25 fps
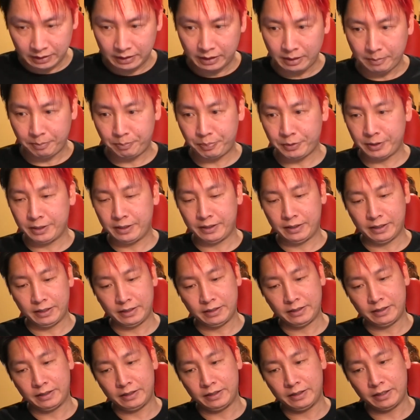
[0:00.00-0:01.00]
Yep,
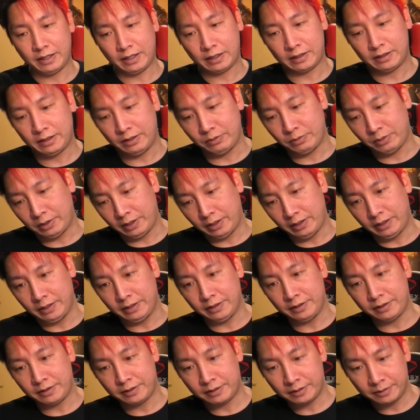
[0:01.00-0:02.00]
that's exactly what it
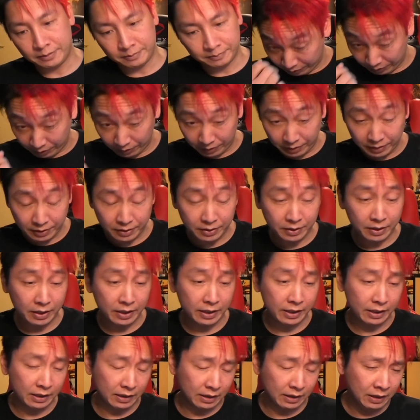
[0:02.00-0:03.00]
is. So this is
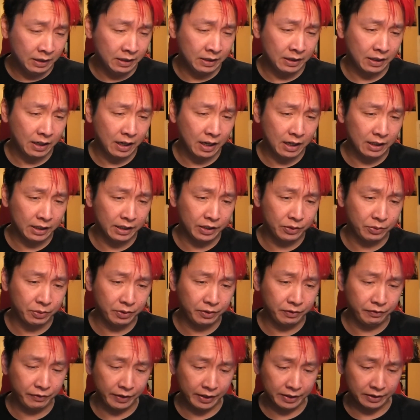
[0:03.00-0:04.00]
a
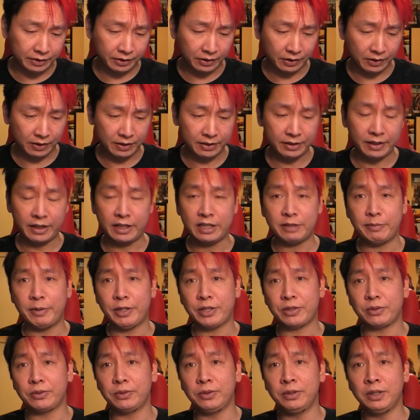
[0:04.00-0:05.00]
Harlequin Valentine's Day
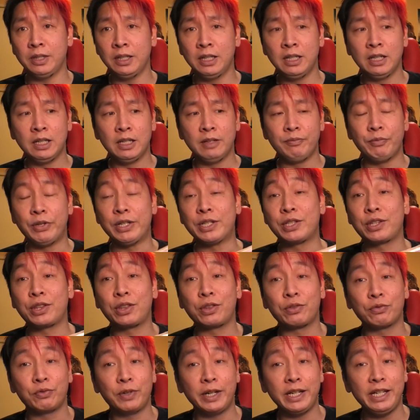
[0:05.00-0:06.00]
special. There's
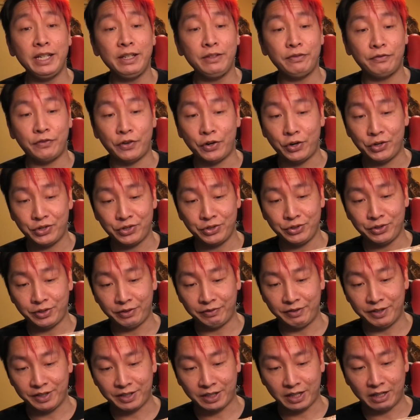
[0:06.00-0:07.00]
three versions
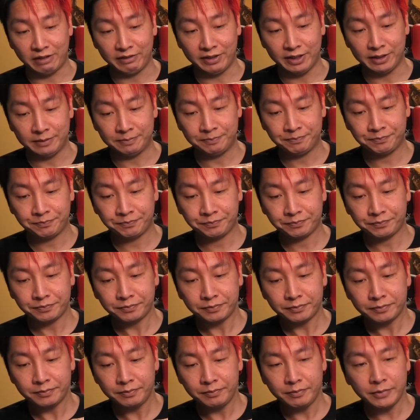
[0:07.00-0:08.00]
of this cover.
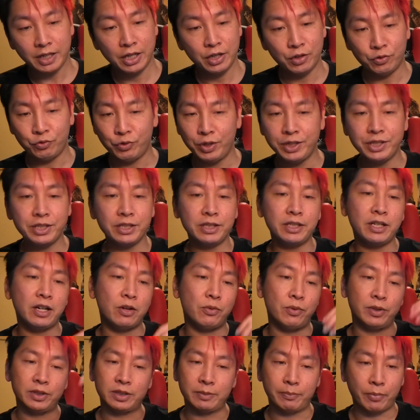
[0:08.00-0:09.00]
And originally I
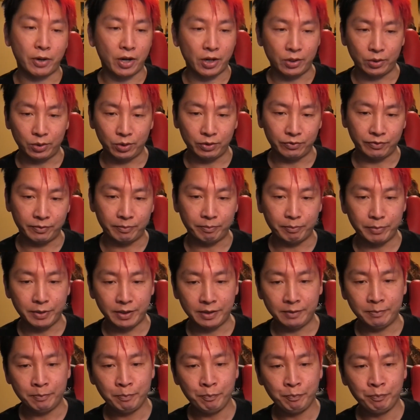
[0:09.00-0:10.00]
wanted to buy all of them,
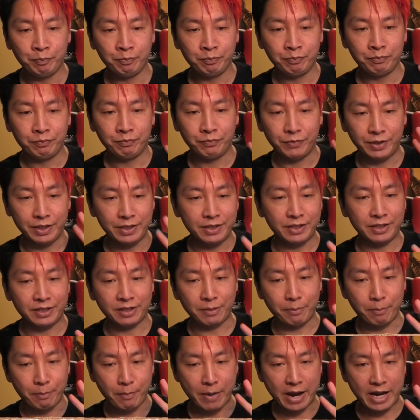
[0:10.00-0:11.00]
but this is the
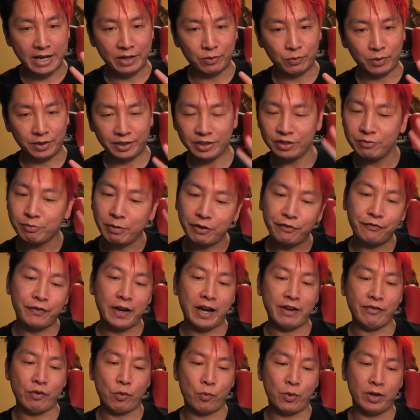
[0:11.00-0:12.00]
main one. This is my
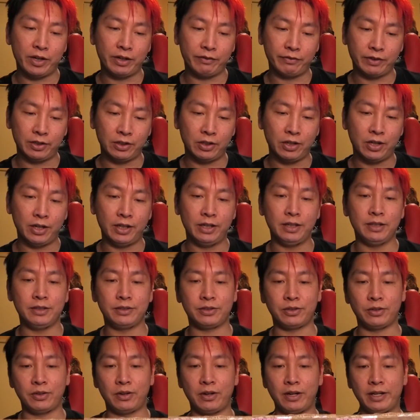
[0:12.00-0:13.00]
favorite one of the lot,
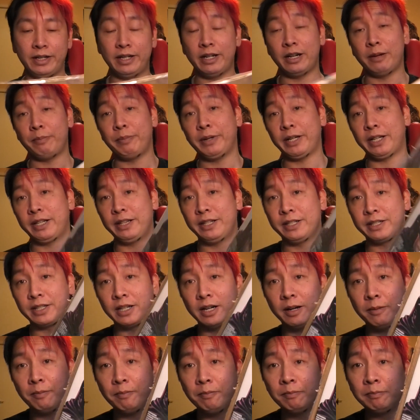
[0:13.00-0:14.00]
so I ended up picking this
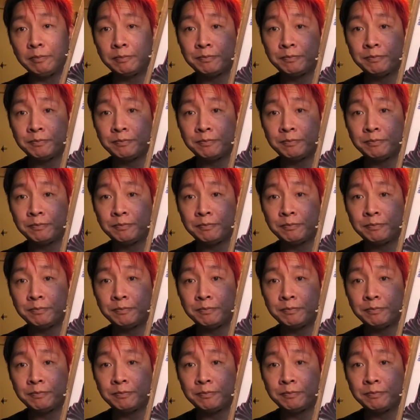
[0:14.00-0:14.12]
up.